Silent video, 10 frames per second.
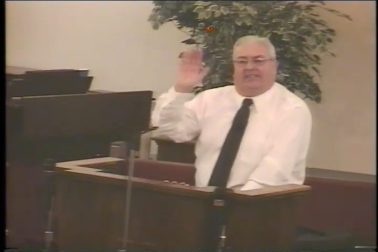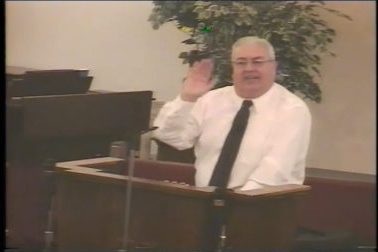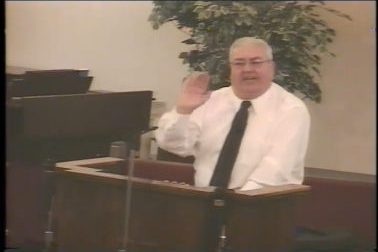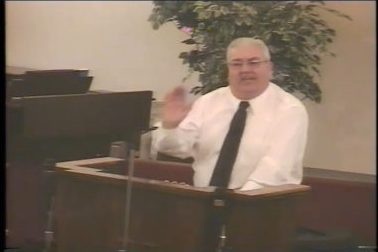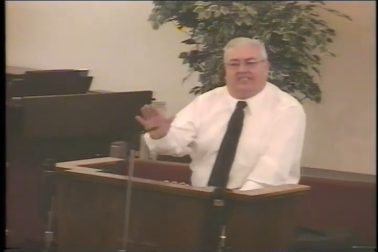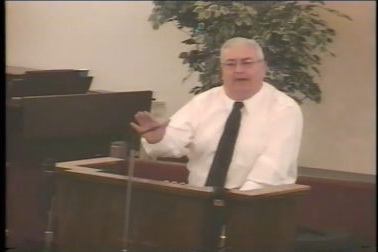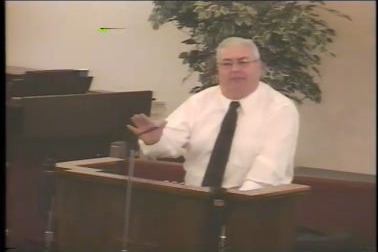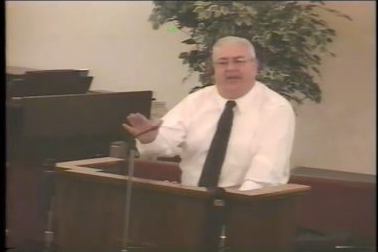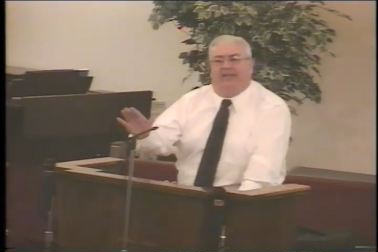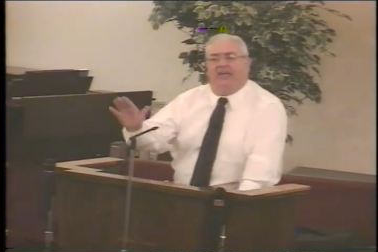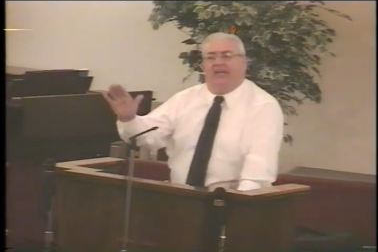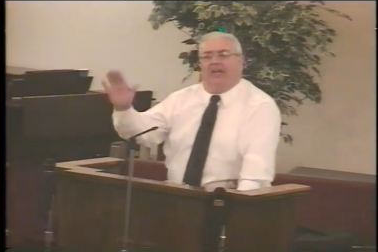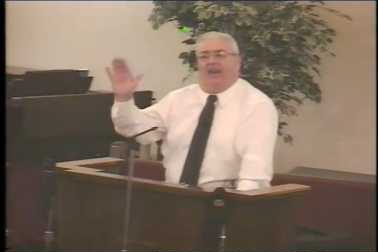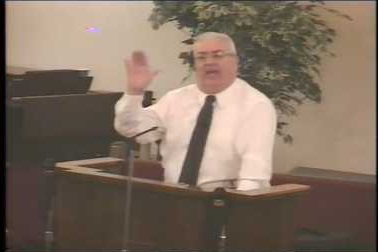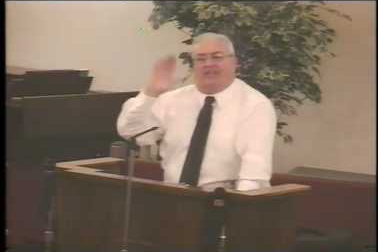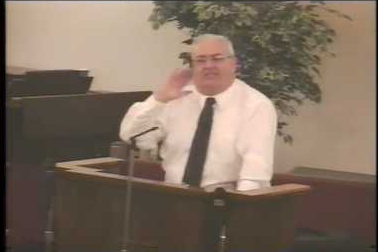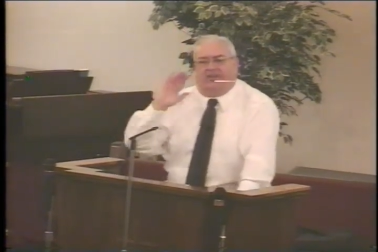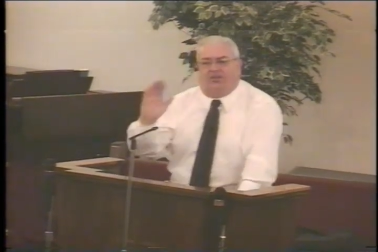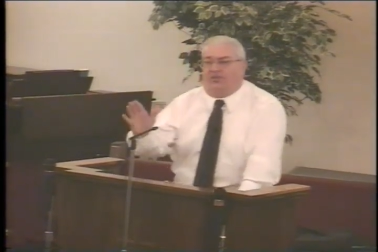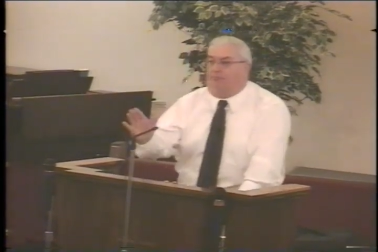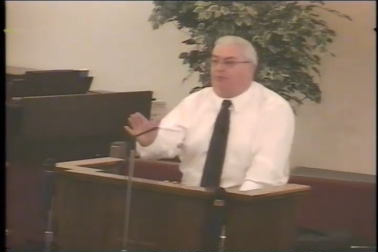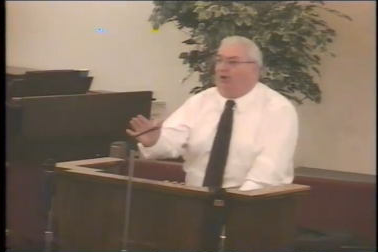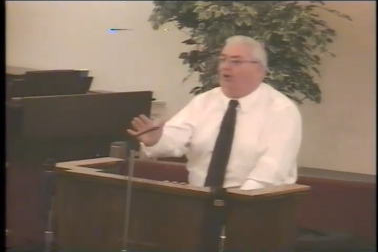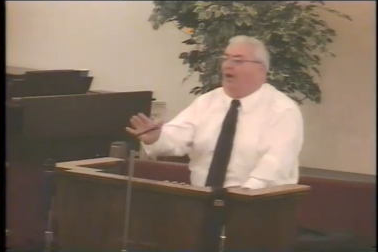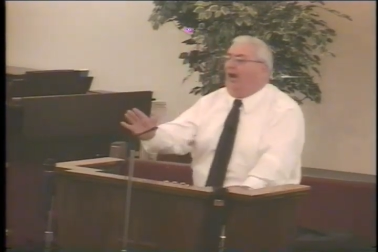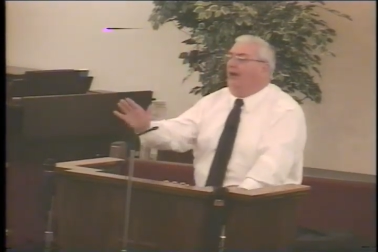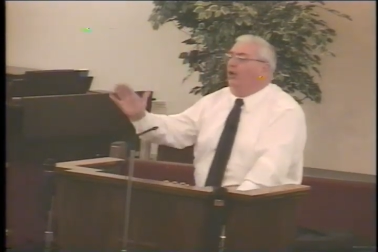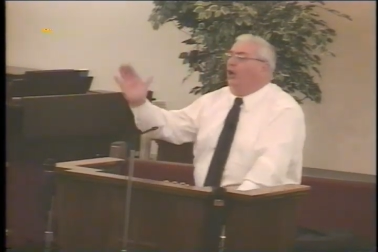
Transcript: to tell you something. Unless there's a pure heart